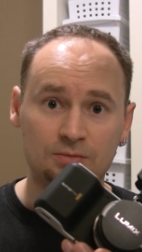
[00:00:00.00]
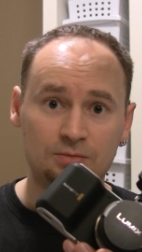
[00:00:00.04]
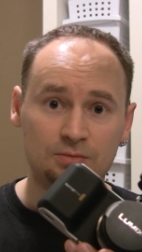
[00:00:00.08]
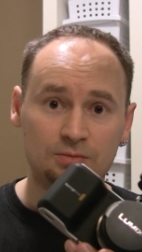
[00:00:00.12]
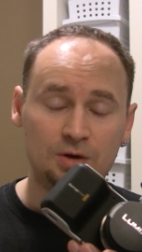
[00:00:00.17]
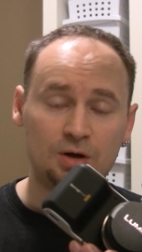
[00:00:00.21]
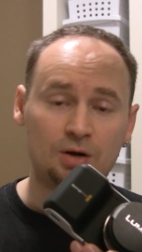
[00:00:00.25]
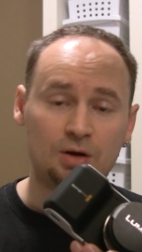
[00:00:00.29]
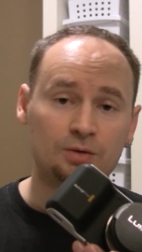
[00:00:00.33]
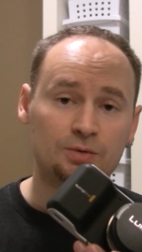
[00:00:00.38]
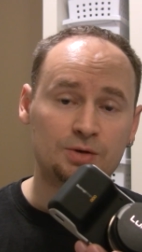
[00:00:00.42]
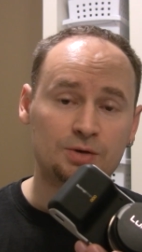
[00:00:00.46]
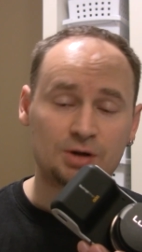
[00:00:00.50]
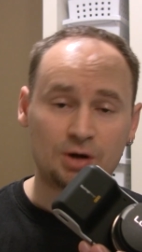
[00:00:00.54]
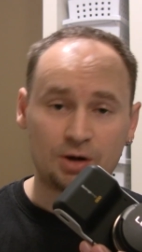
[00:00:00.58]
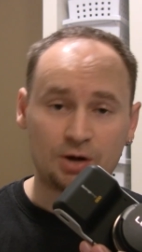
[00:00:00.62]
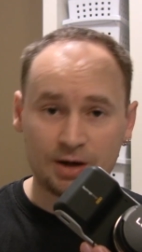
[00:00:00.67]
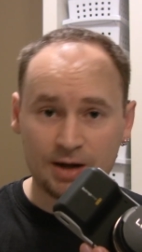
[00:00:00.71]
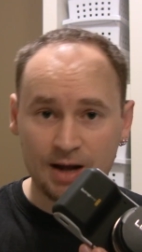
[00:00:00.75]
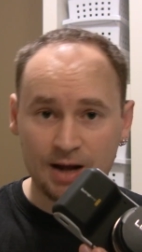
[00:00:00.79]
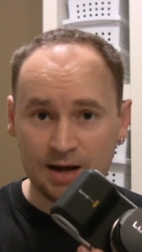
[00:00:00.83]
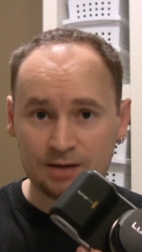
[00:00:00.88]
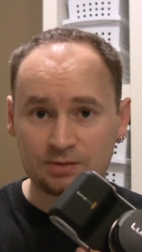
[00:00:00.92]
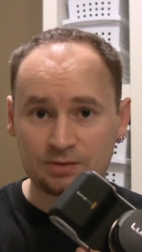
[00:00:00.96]
you know, it would start
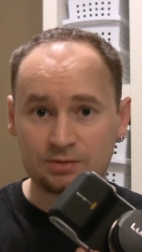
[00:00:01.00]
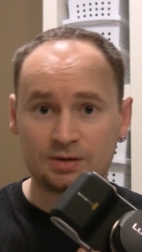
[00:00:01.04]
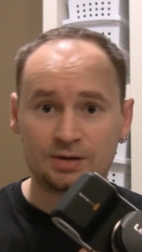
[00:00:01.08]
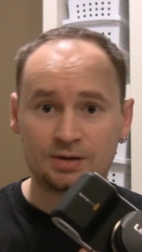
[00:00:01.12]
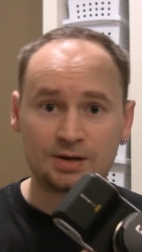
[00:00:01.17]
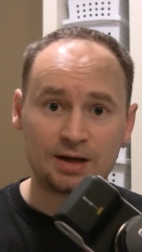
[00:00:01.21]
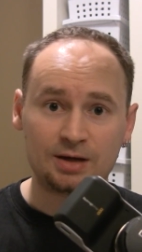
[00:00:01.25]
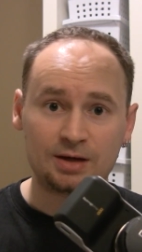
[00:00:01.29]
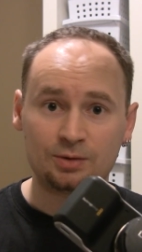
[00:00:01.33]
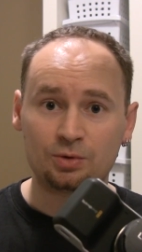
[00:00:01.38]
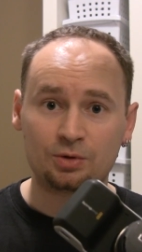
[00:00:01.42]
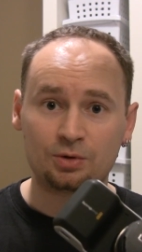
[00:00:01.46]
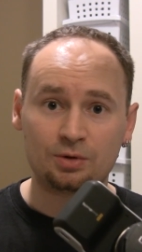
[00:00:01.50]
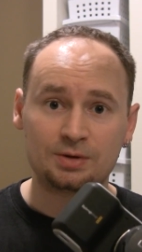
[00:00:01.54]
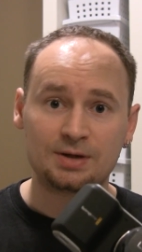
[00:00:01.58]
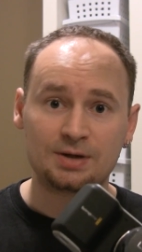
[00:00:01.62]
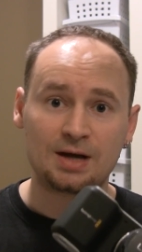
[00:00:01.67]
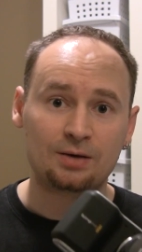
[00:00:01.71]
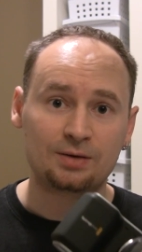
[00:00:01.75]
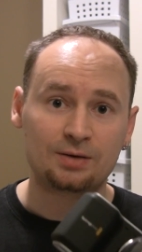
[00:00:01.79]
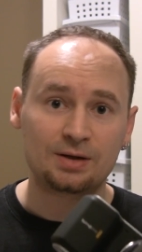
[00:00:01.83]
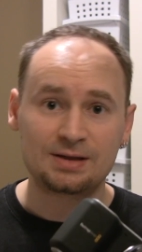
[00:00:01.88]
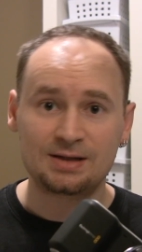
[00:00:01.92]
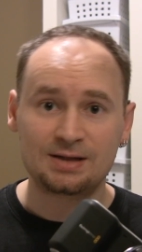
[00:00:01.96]
at 100 and then it would go
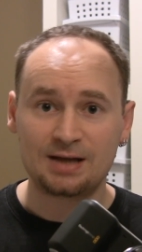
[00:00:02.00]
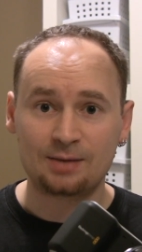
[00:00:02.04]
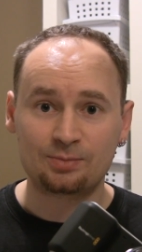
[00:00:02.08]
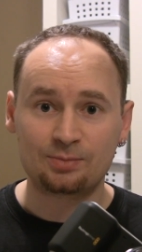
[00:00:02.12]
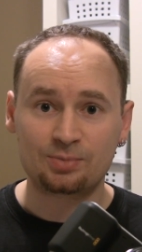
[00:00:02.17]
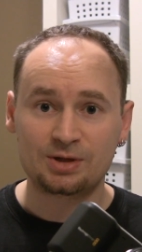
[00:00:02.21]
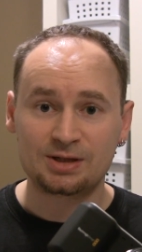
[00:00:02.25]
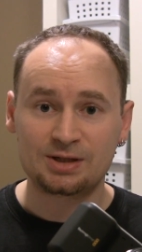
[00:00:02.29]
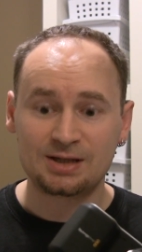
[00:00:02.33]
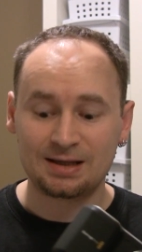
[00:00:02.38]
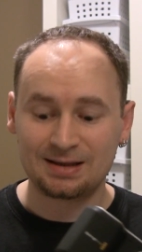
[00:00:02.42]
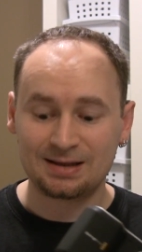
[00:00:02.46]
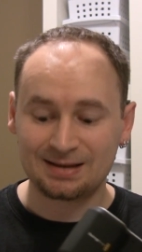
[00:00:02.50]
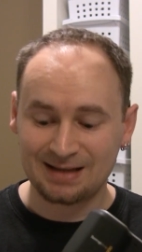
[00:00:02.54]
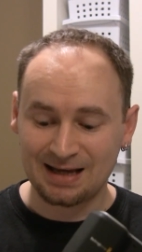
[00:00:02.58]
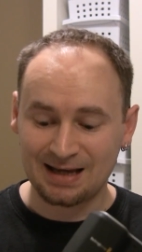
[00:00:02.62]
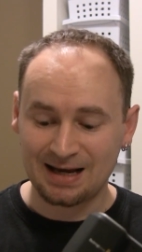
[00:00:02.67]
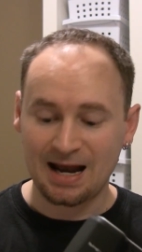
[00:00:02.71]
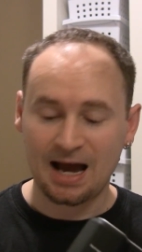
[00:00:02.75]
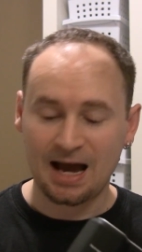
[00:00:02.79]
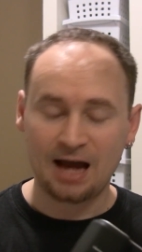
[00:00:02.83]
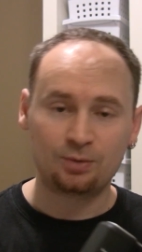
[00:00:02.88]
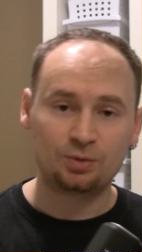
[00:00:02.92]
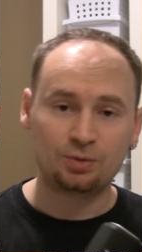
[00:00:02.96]
down to 10%.
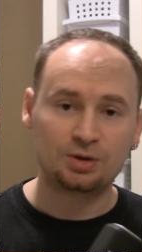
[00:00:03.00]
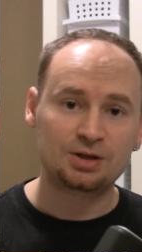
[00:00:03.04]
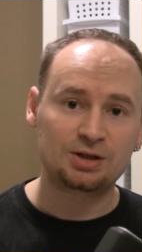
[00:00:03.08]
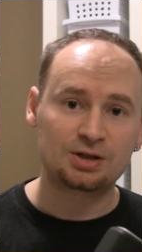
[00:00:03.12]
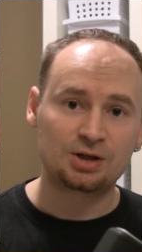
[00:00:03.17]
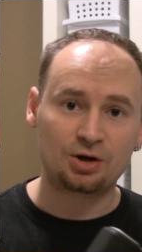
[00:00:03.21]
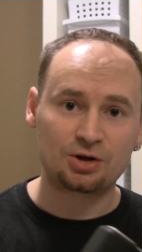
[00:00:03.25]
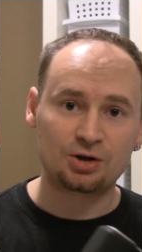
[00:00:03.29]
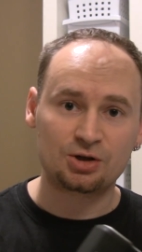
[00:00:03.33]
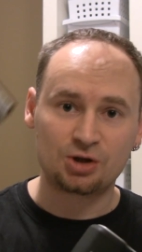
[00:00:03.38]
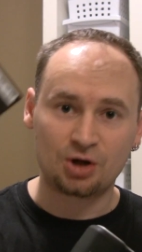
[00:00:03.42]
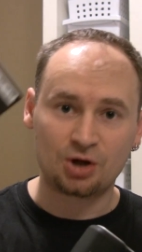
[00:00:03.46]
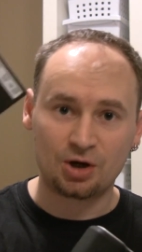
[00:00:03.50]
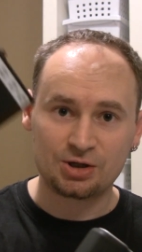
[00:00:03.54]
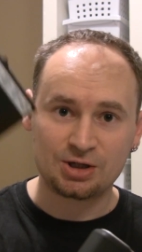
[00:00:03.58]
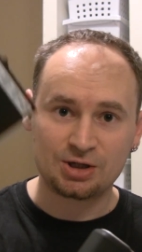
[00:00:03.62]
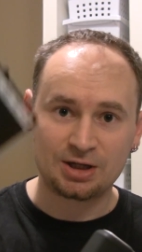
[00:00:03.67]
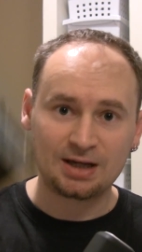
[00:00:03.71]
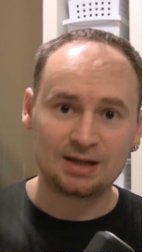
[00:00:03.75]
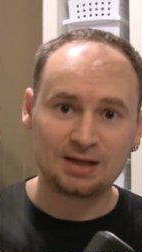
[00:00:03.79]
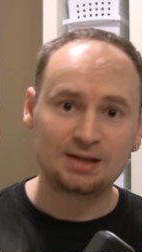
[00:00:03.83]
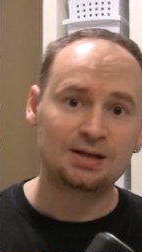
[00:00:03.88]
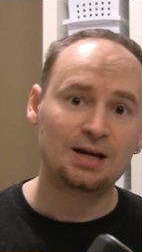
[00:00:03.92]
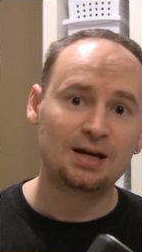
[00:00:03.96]
Then I would start
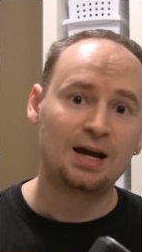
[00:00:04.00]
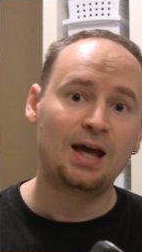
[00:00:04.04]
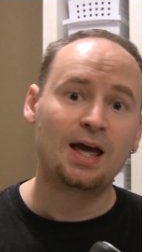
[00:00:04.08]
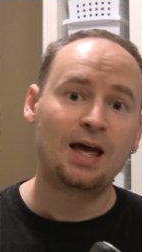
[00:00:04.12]
charging it,